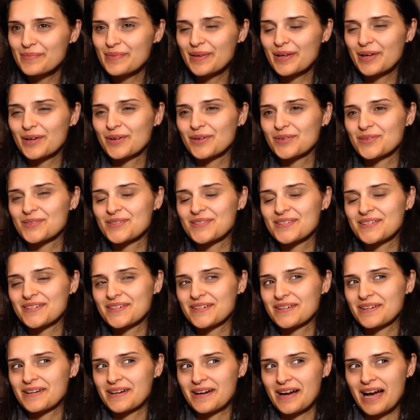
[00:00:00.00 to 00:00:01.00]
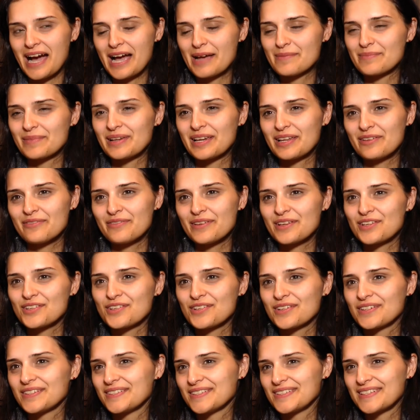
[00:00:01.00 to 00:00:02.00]
because I'm living
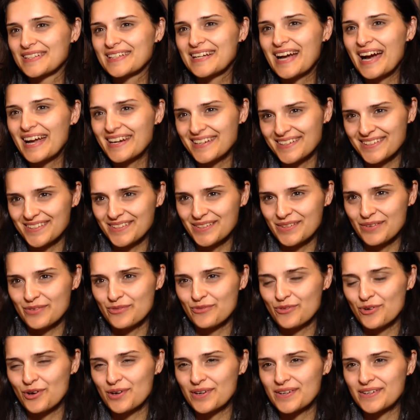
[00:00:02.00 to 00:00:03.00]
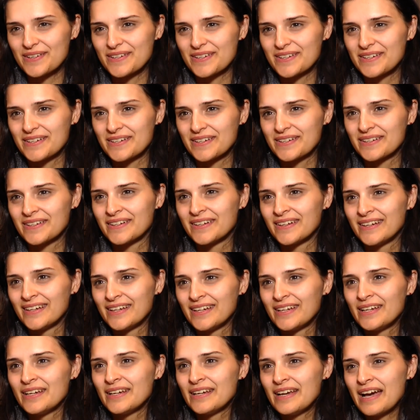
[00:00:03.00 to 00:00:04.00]
Cannes for
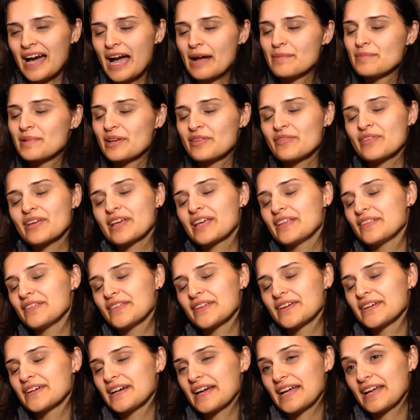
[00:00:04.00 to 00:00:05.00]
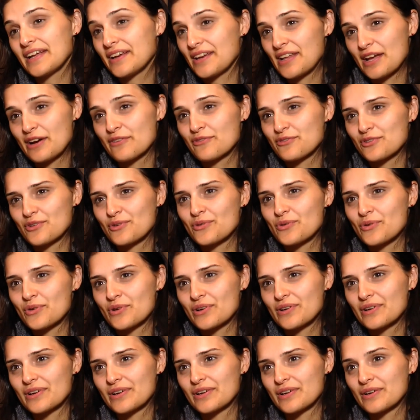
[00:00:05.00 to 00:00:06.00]
I'm living in the area for
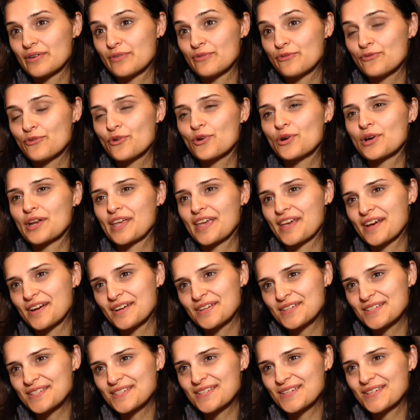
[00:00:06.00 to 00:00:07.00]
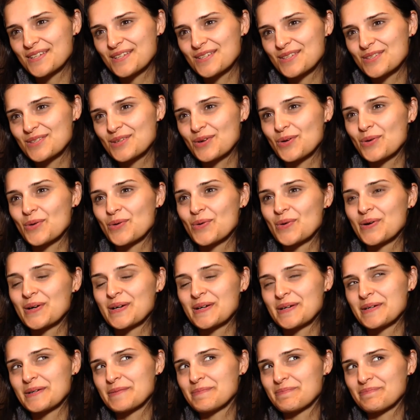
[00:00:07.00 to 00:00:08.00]
4 years,
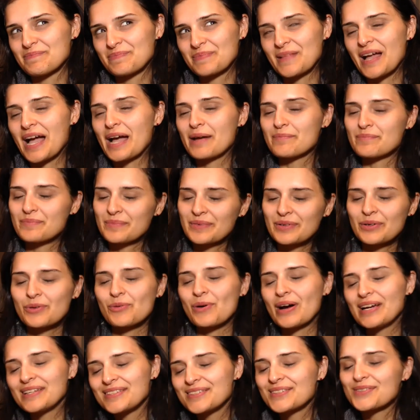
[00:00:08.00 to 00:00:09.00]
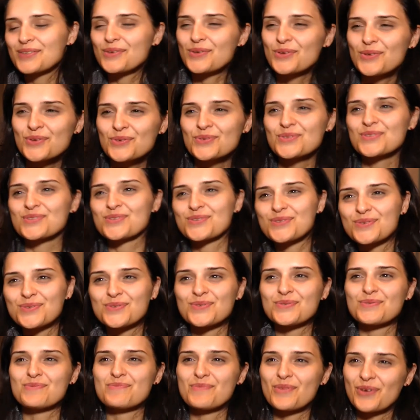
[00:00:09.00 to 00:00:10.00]
so I'm quite used to
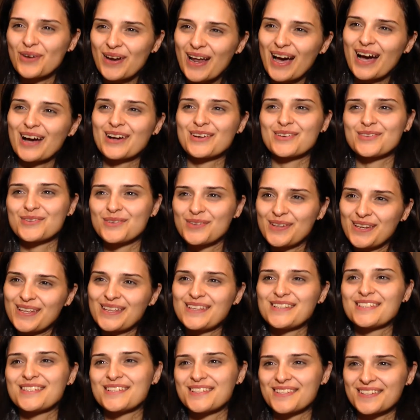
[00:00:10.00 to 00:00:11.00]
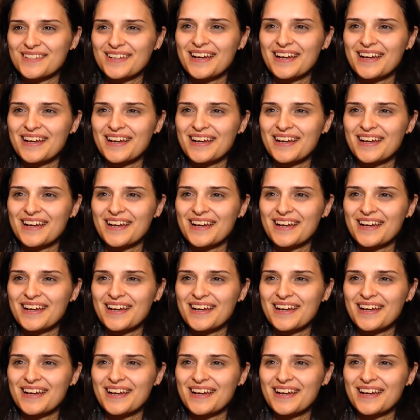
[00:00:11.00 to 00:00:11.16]
Monaco, Nice,